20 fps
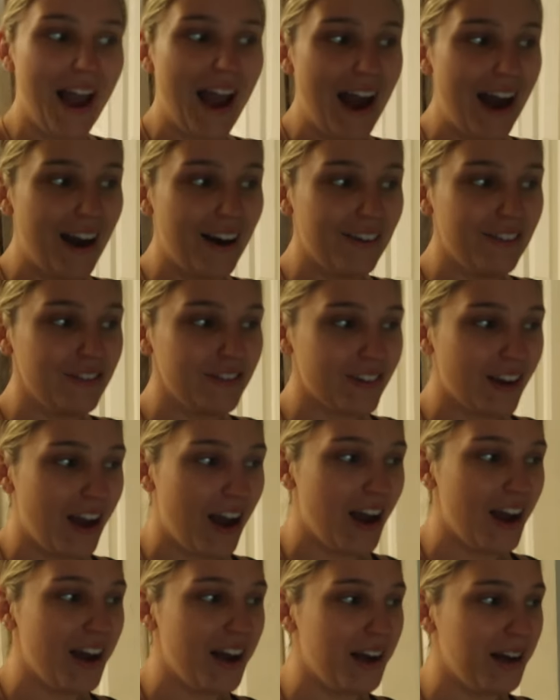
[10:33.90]
have.
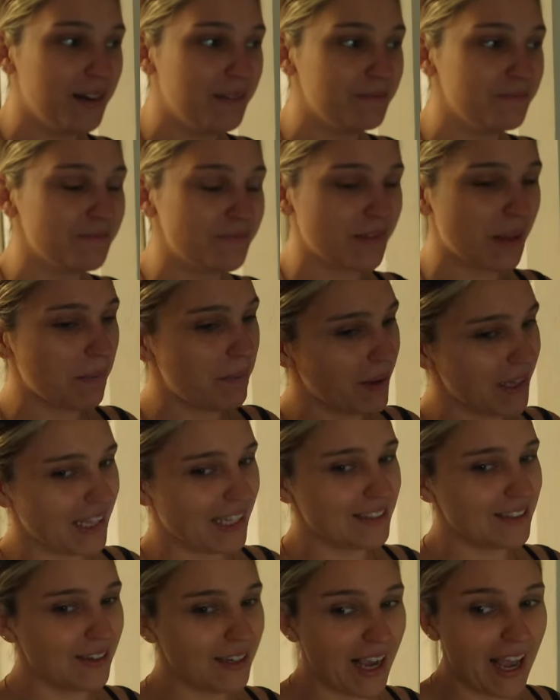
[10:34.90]
Um, but
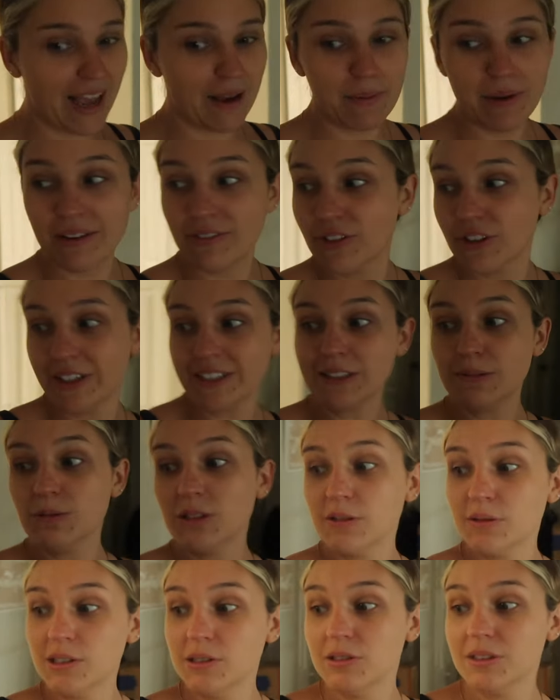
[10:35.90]
that's okay. We have
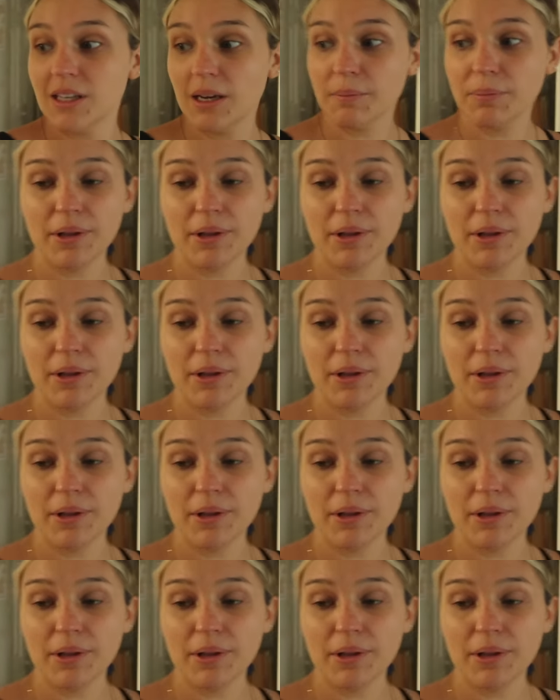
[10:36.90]
Christmas music